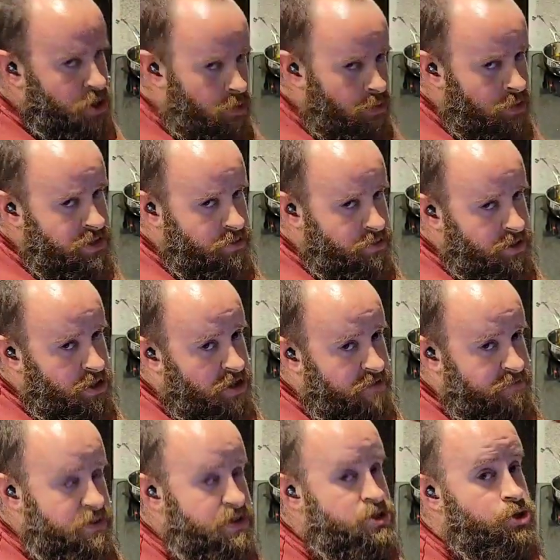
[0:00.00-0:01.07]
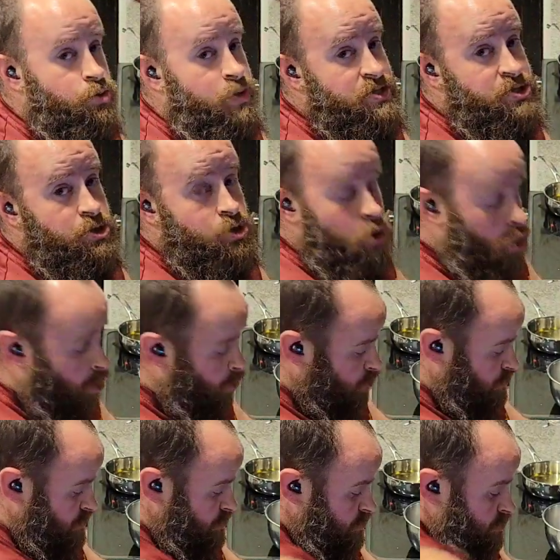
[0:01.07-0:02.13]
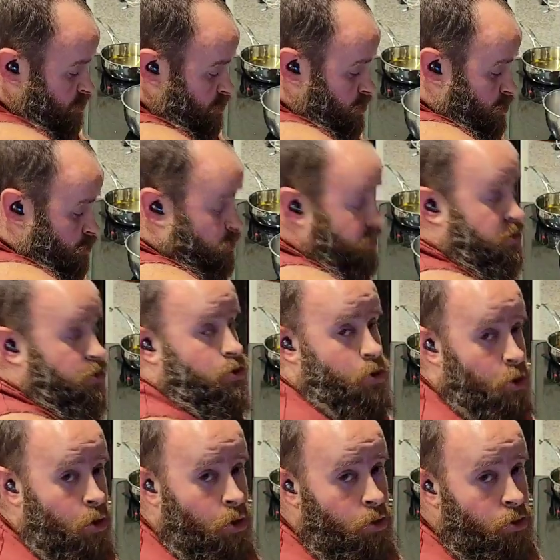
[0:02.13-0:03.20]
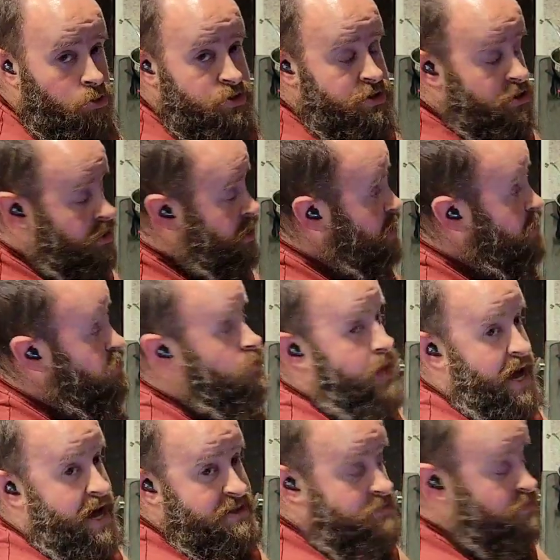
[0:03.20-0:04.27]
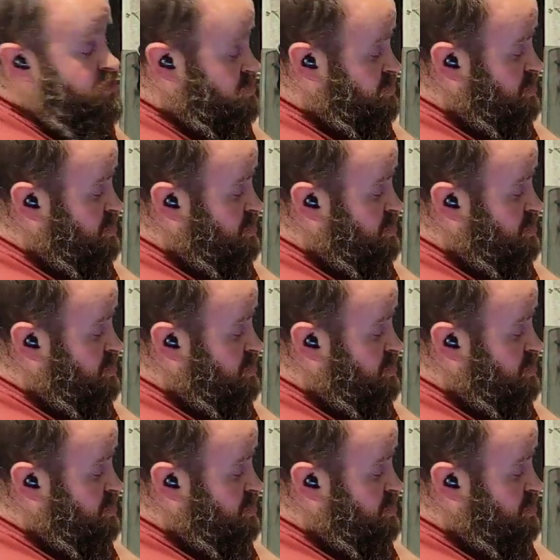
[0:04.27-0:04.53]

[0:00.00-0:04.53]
going to be off because your wings are cold. When they're cold and you add them to